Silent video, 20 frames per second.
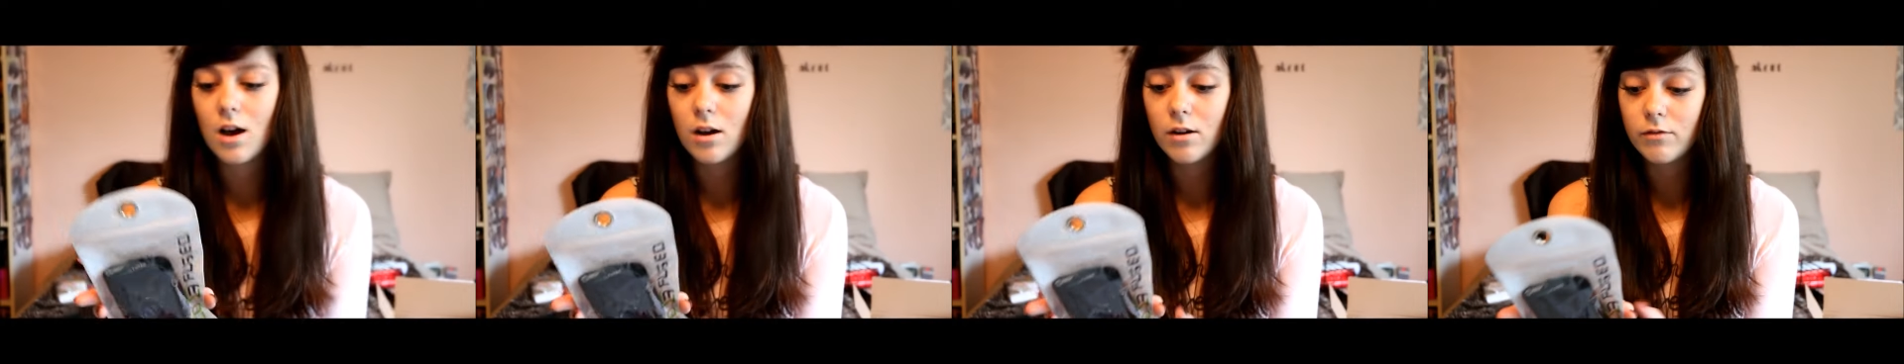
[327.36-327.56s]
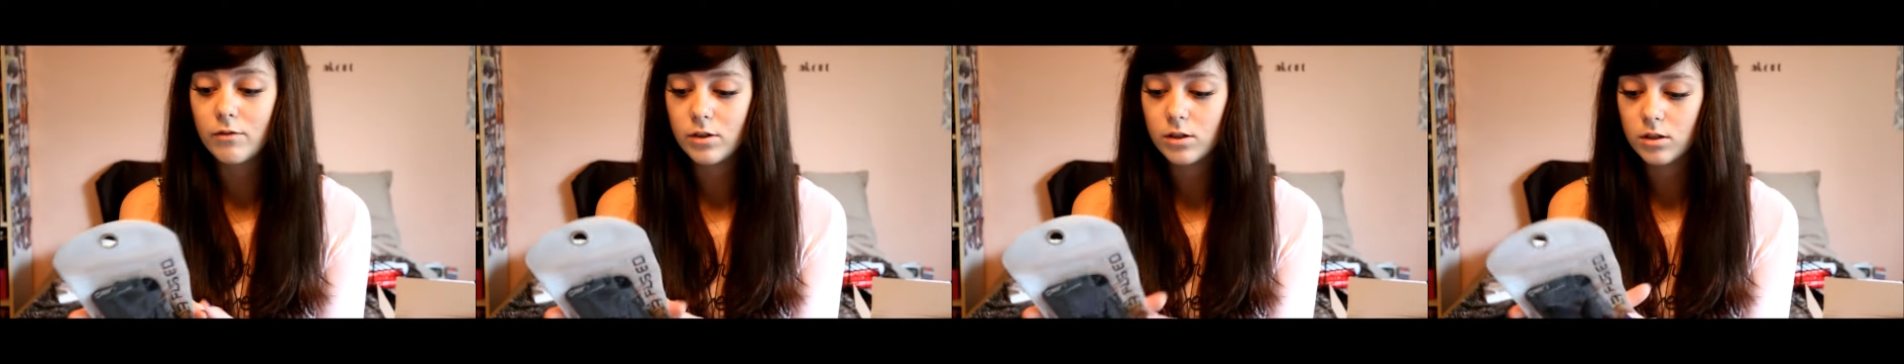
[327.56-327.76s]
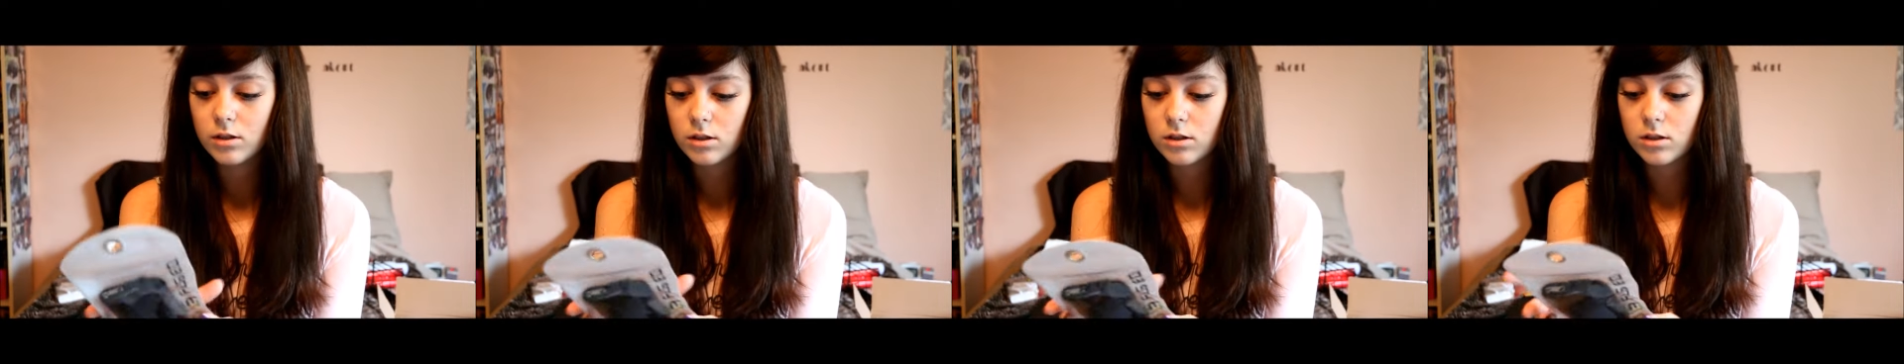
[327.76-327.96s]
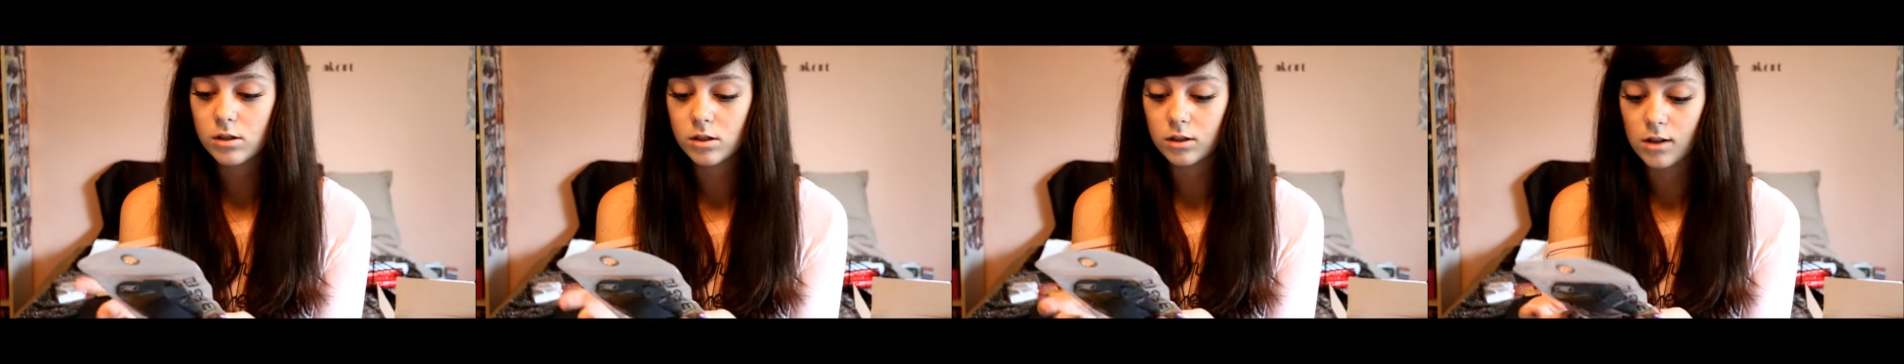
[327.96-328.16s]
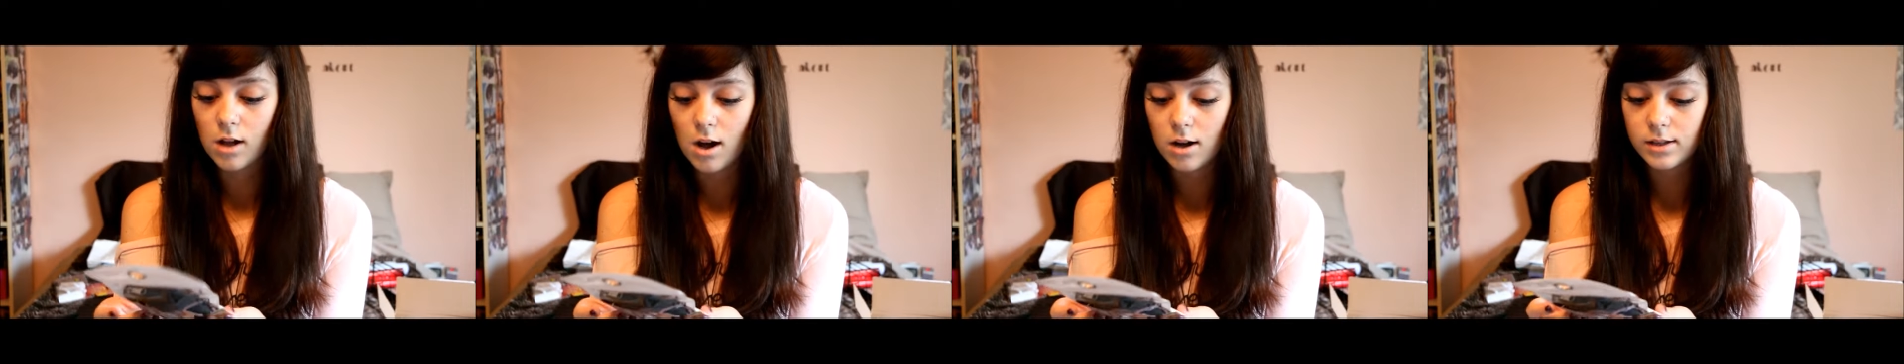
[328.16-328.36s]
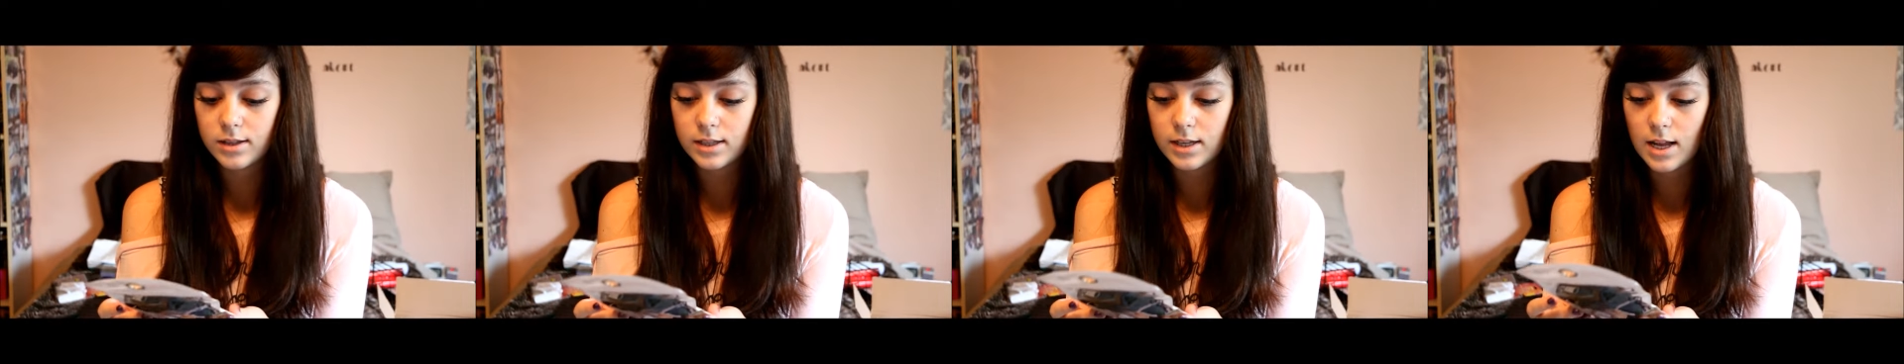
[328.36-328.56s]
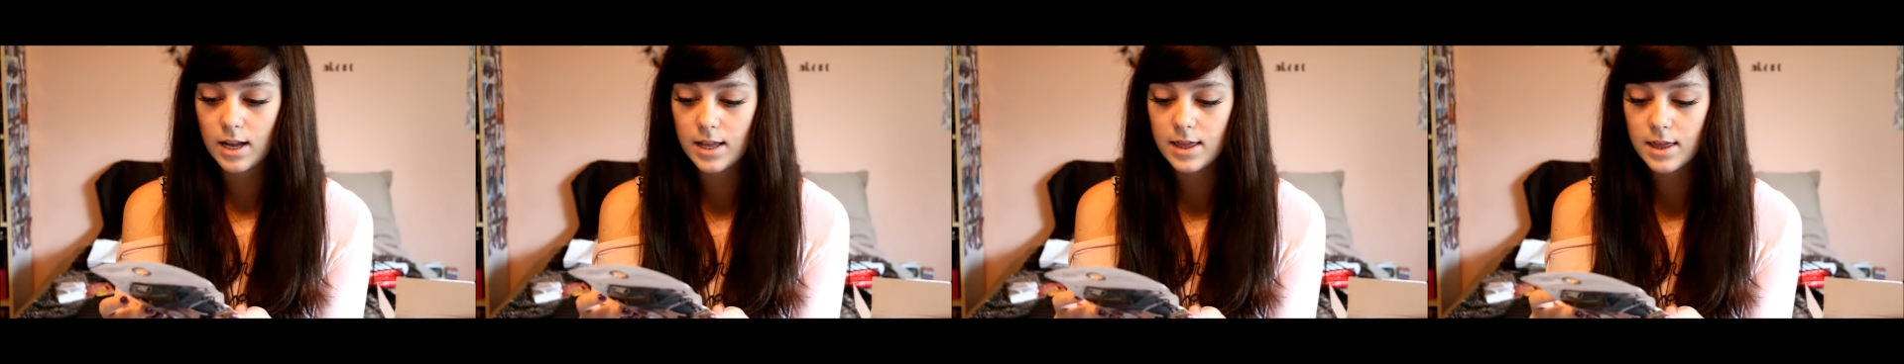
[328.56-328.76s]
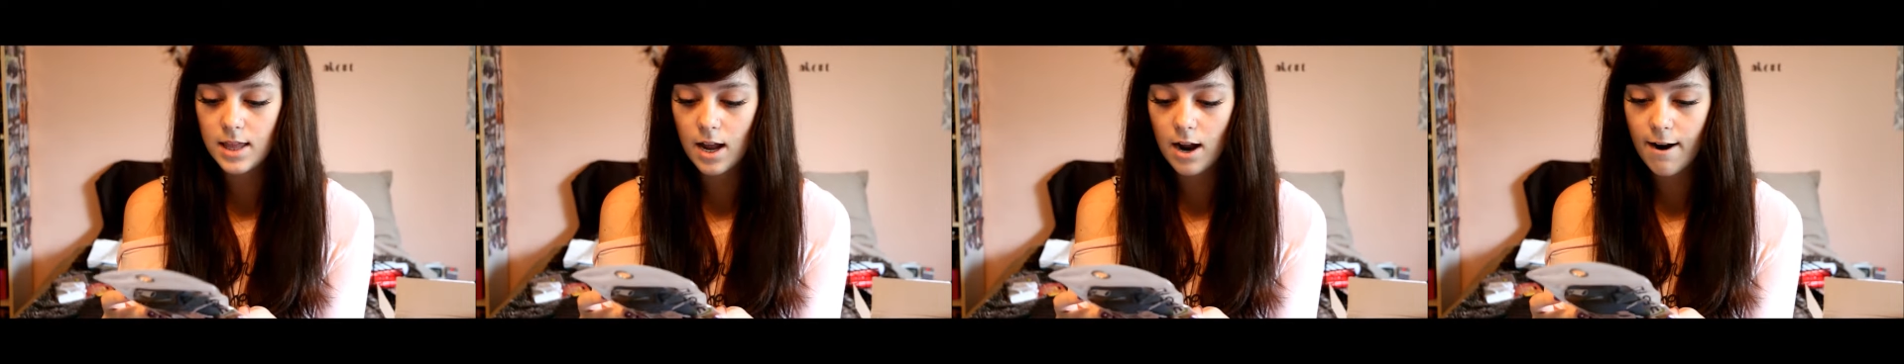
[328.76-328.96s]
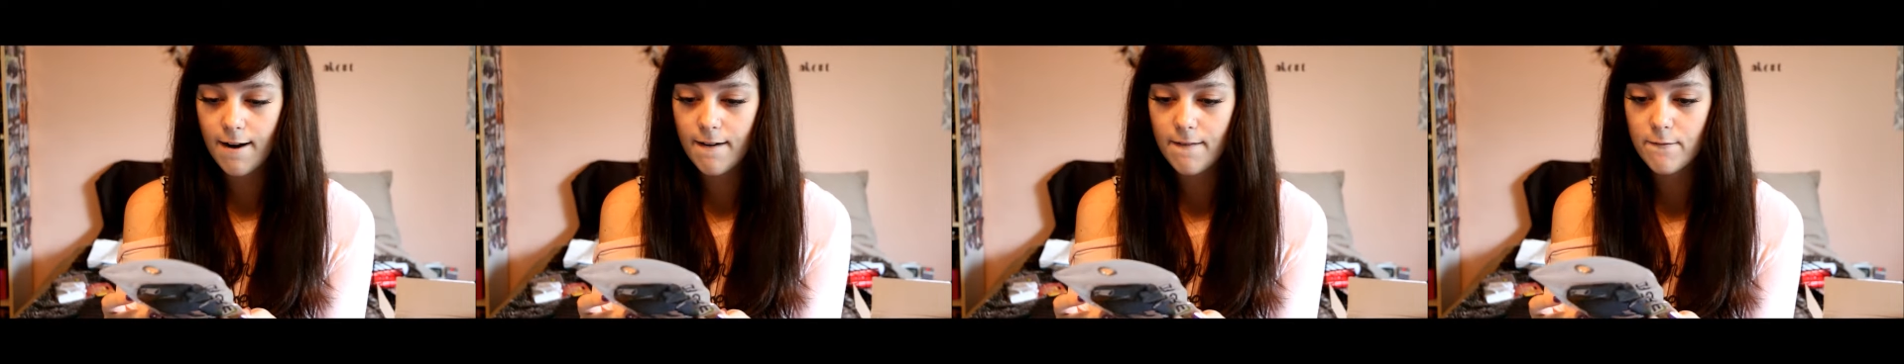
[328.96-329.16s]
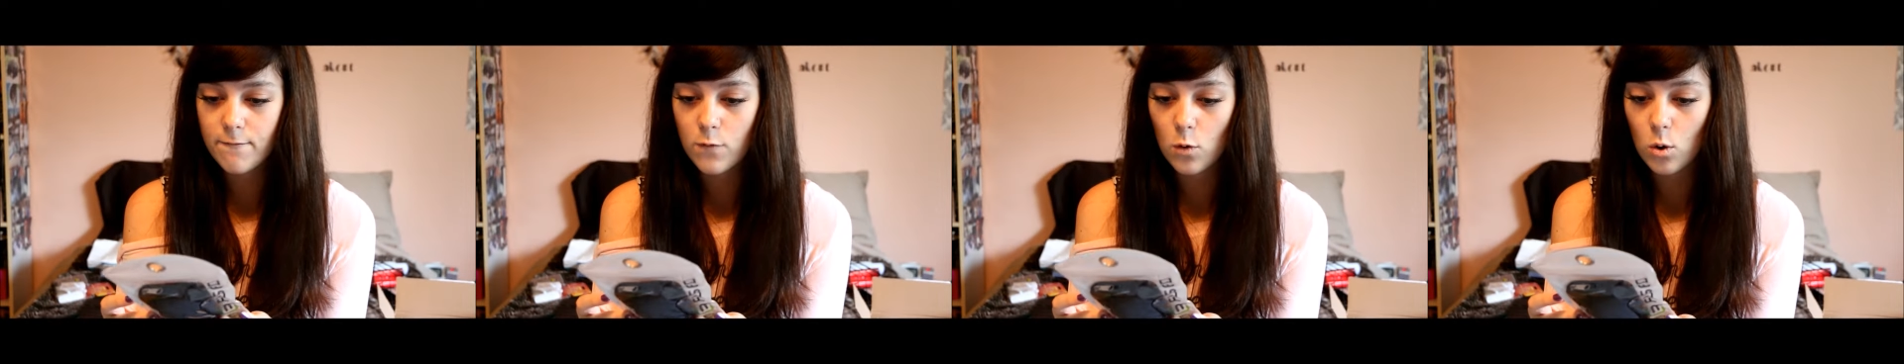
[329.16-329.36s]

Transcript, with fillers: of slots in there